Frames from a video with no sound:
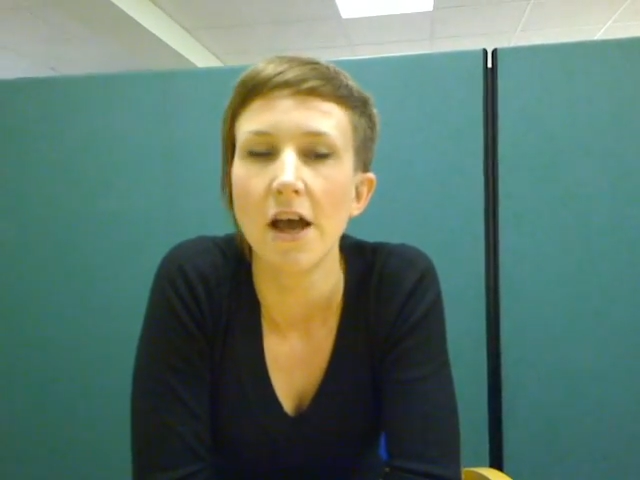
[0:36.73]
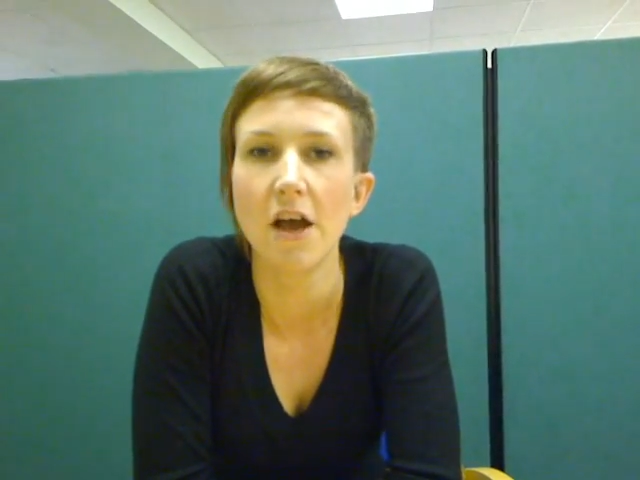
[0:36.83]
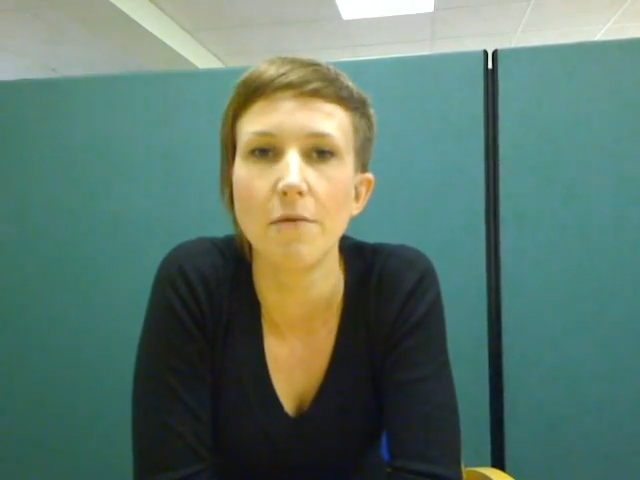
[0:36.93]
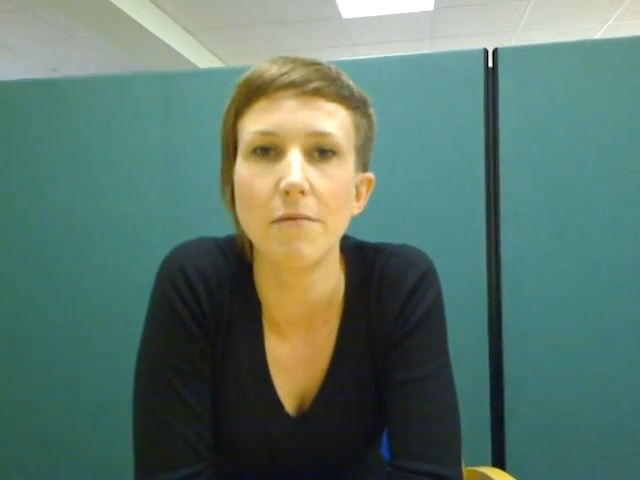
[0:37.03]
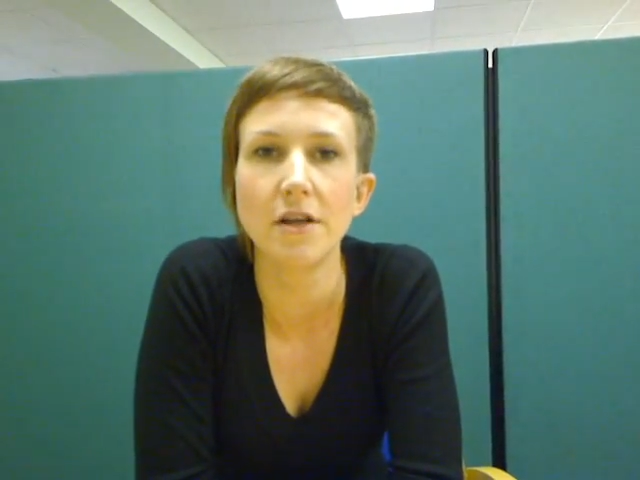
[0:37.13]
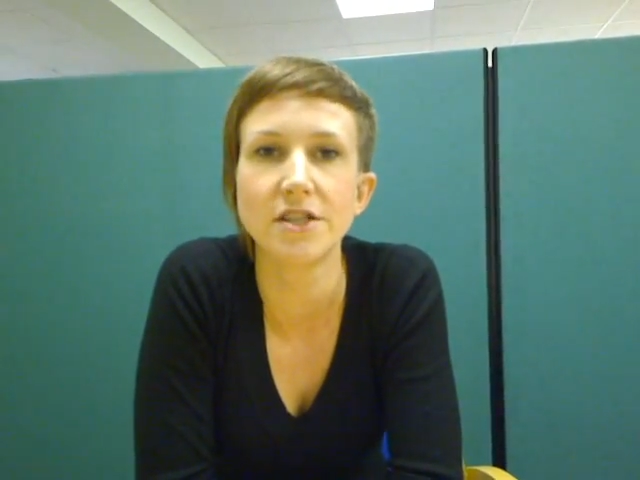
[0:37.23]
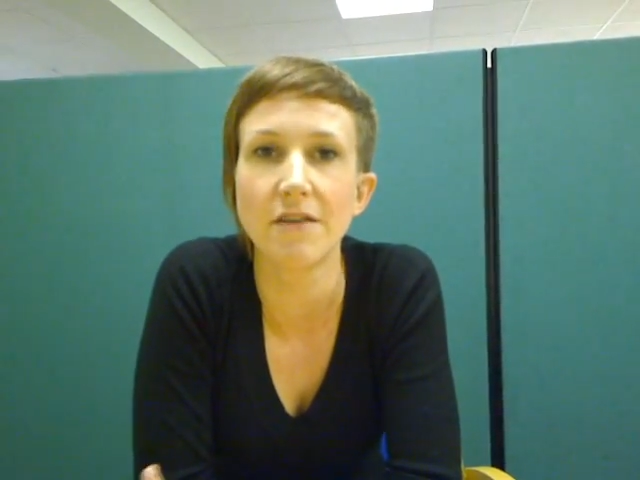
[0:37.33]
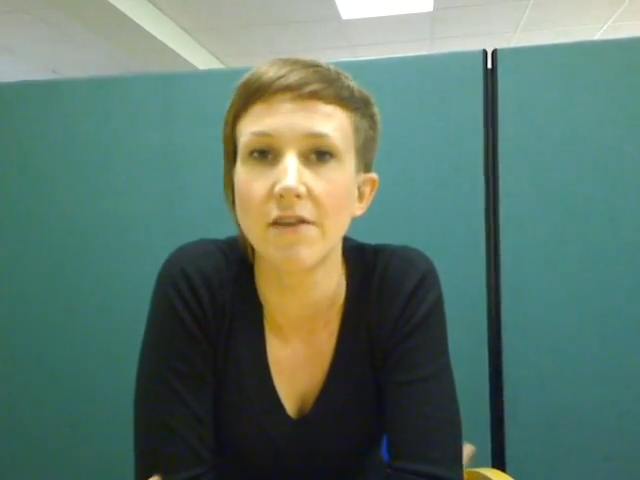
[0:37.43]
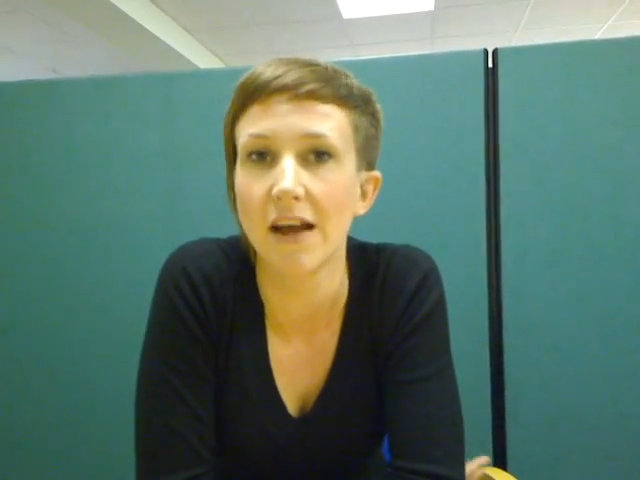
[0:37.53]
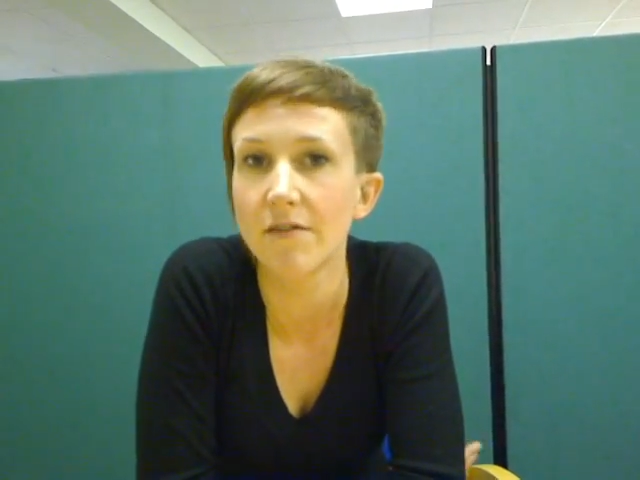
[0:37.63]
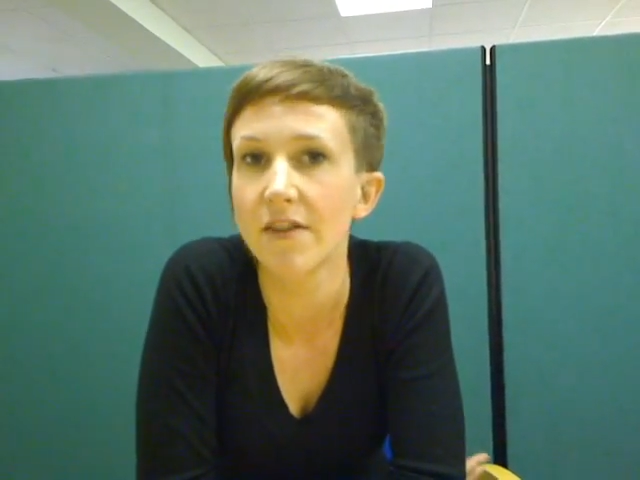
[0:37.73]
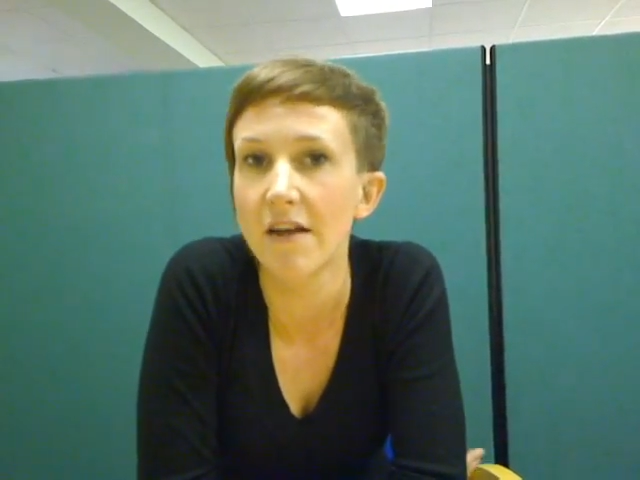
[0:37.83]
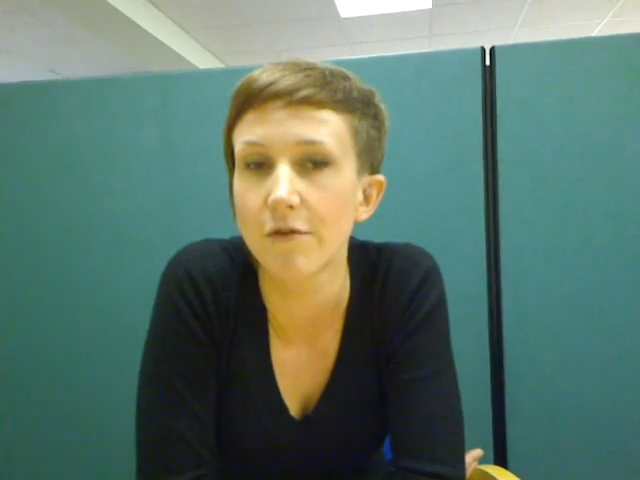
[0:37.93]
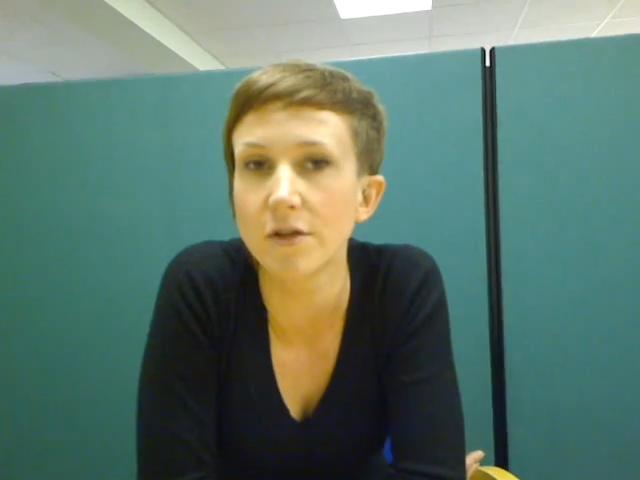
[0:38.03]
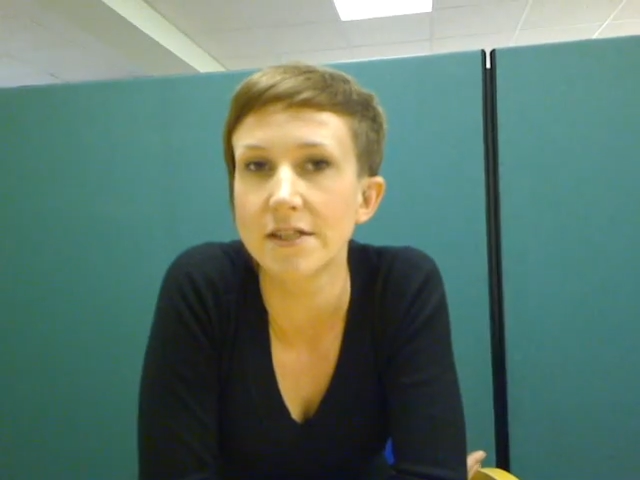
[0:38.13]
and generally having
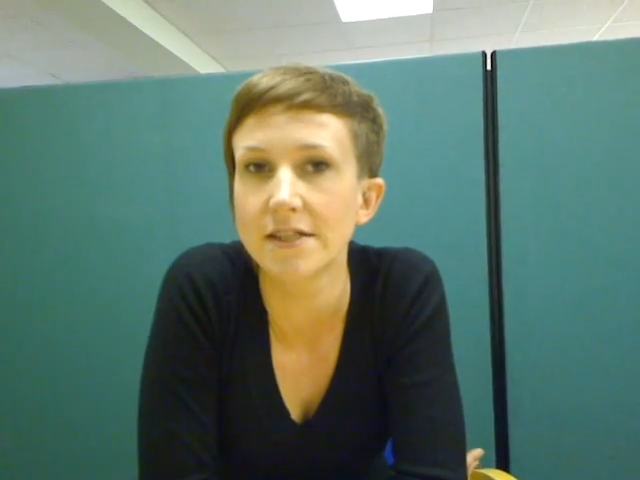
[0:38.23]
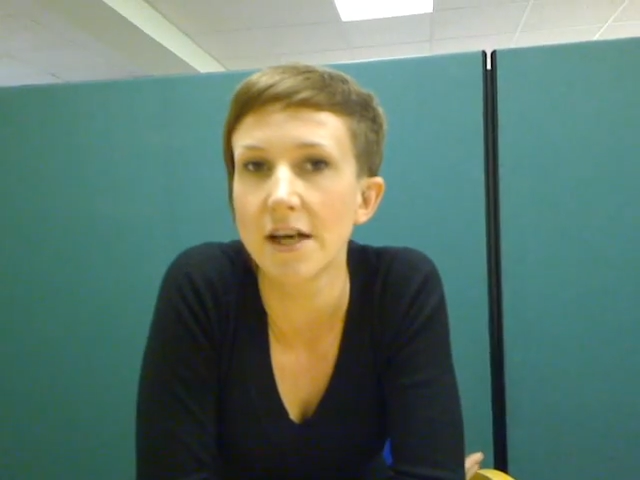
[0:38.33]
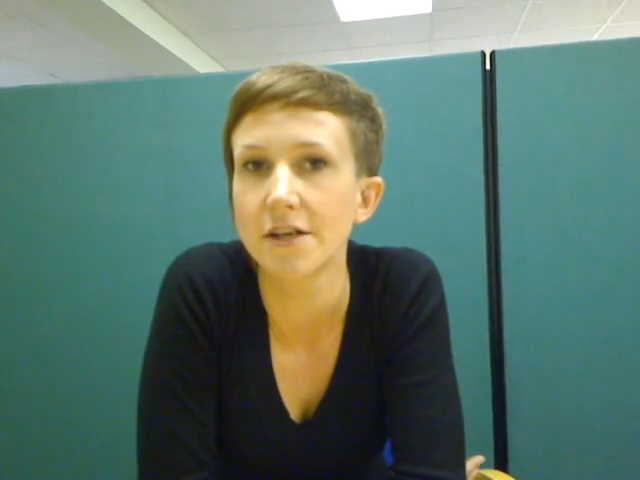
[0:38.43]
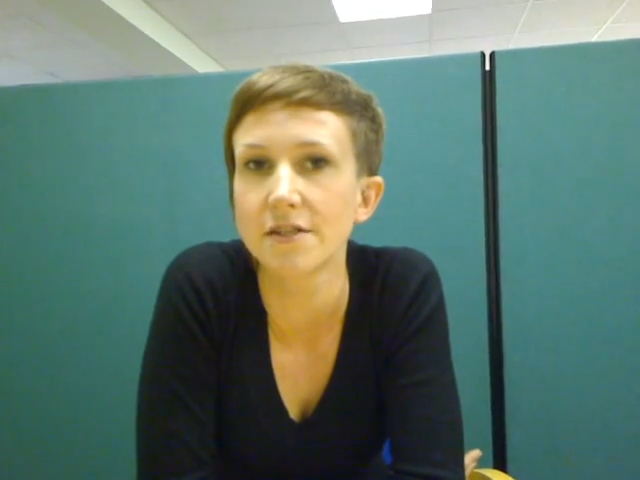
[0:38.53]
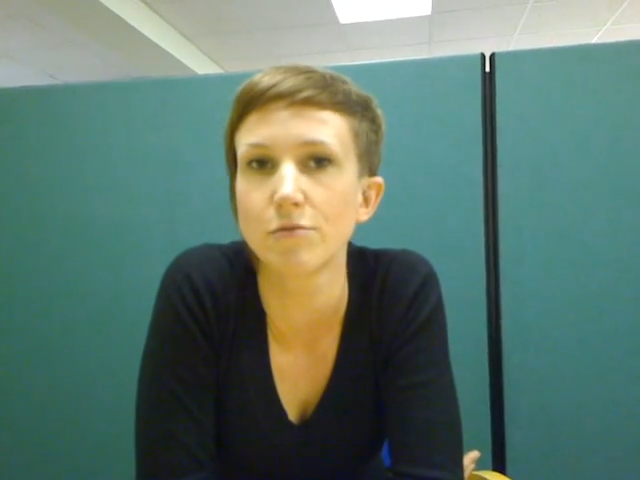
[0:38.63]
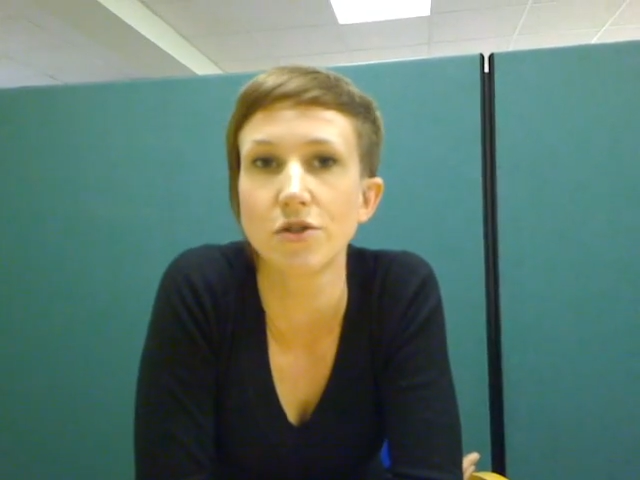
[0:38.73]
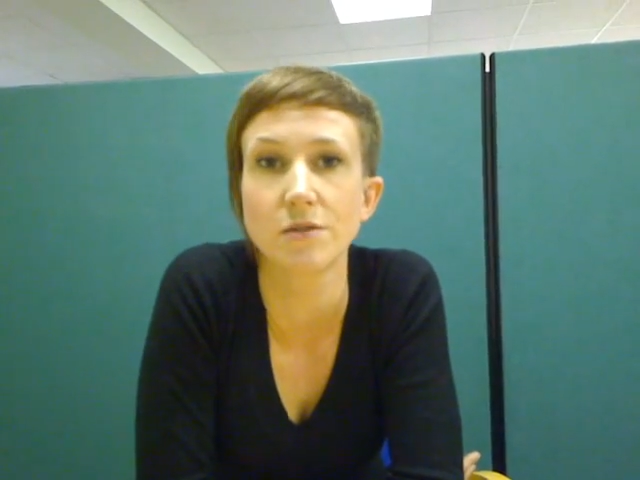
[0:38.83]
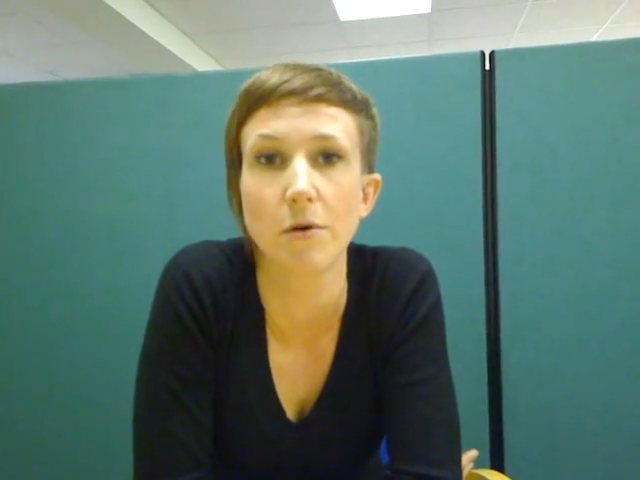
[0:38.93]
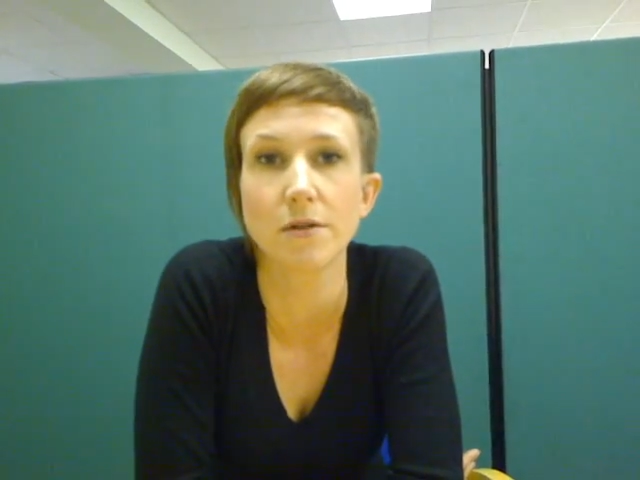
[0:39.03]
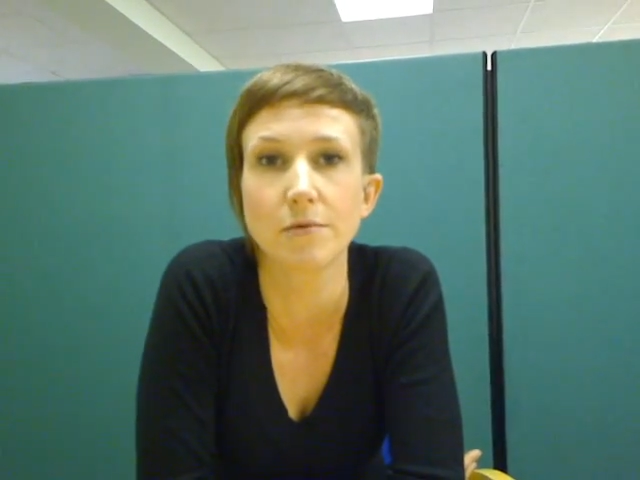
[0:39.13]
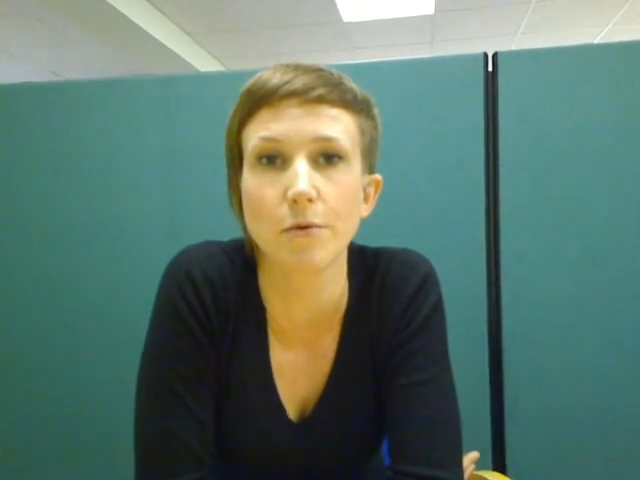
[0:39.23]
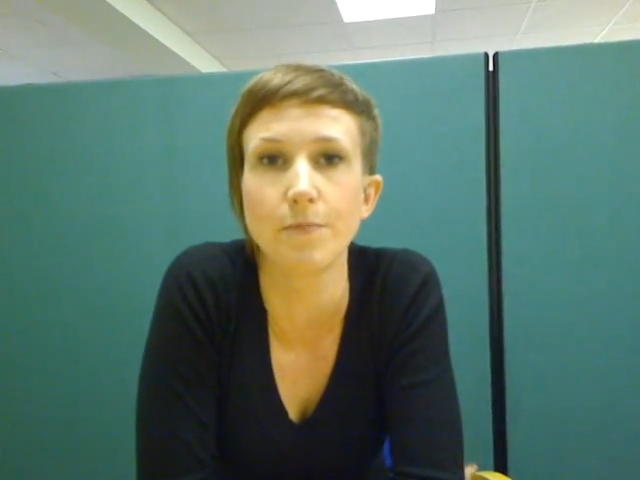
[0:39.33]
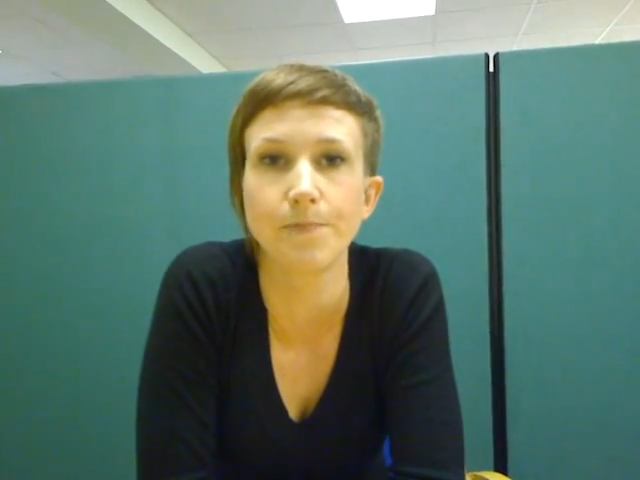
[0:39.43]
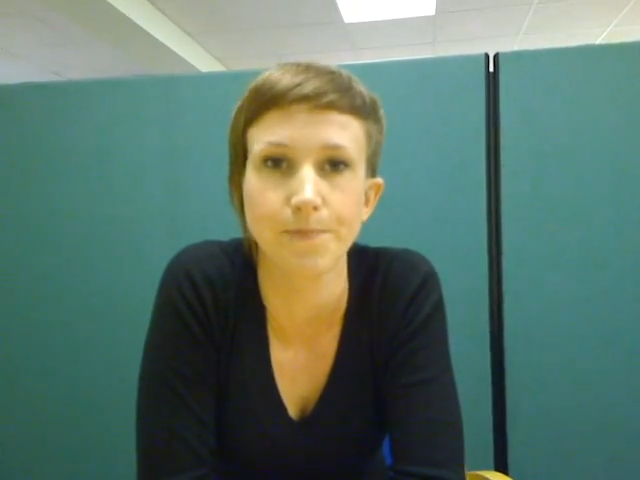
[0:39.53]
their voices heard as much as possible.